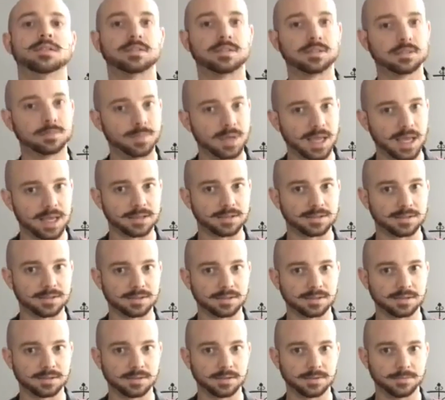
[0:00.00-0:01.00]

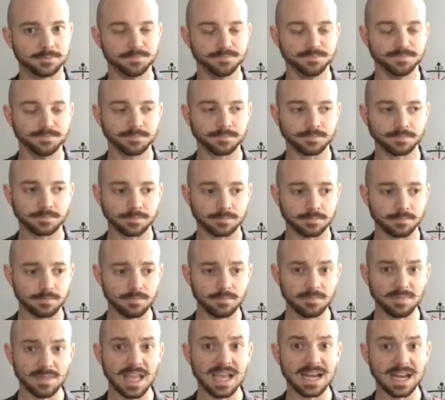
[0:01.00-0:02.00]
space.
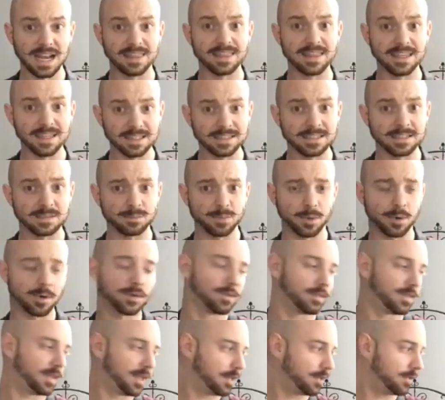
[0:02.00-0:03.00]
And I think it's
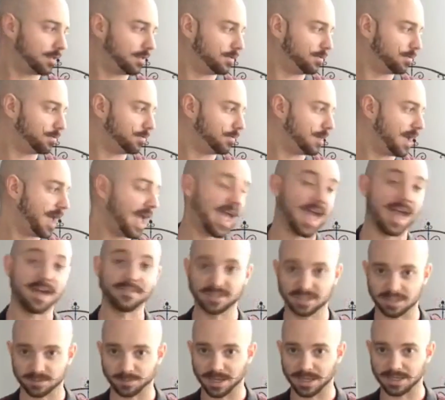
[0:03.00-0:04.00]
important that you have
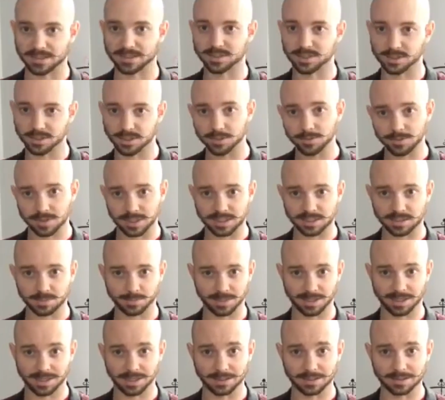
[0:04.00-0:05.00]
a space to do this,
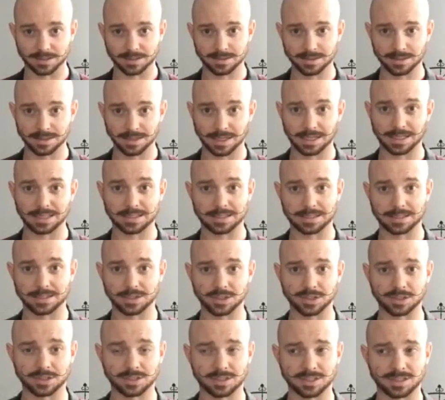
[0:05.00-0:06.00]
because it's
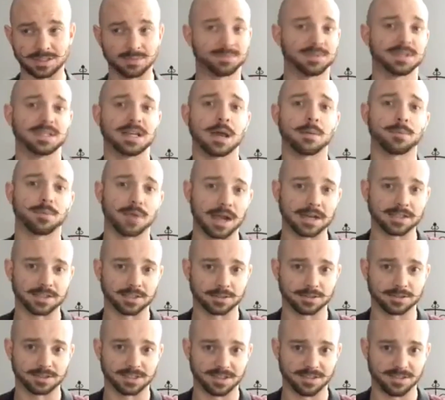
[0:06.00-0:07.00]
just simply not
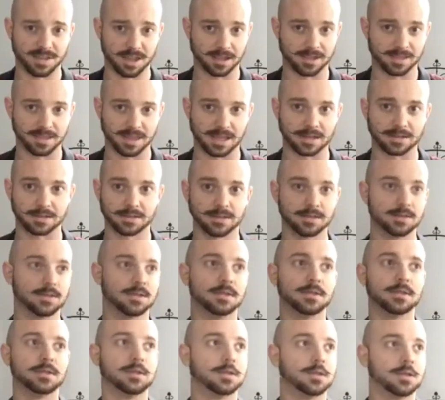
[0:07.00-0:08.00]
practical to think that
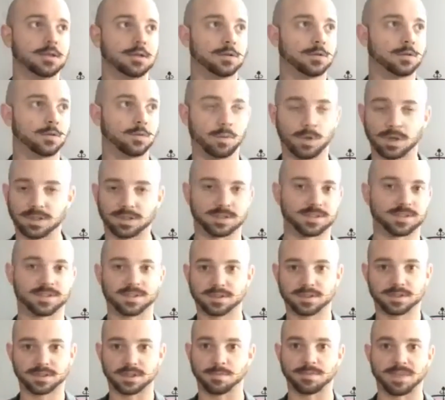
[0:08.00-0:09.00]
once
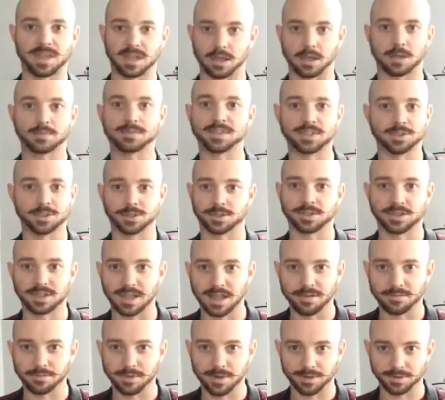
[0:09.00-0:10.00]
something comes into your
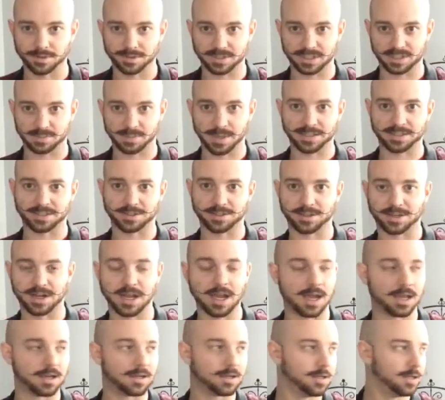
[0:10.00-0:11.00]
life, whether it's expected or
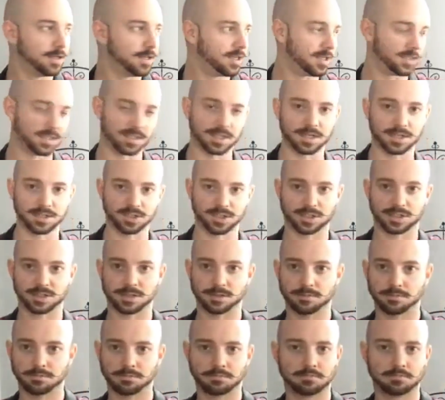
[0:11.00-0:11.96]
not, is going to just